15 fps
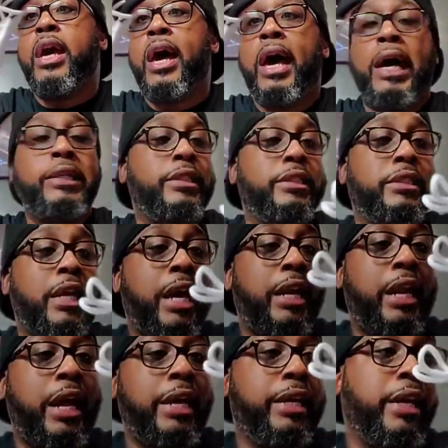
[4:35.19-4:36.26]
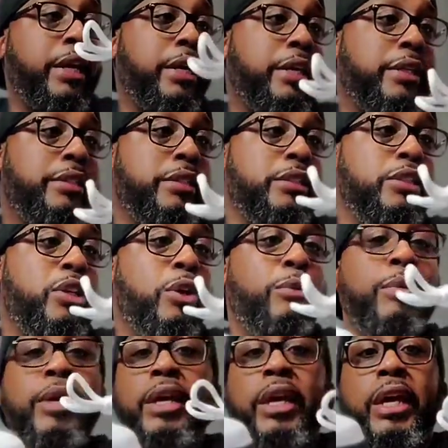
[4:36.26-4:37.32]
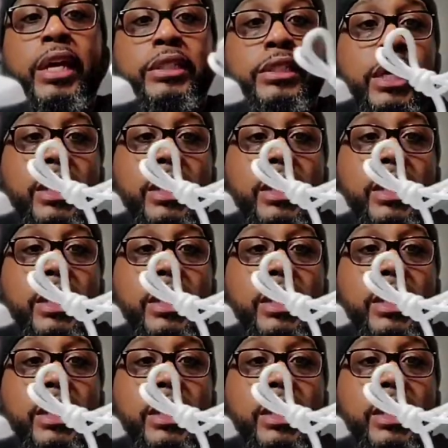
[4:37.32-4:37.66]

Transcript: I just I like that. It's just dope. It's a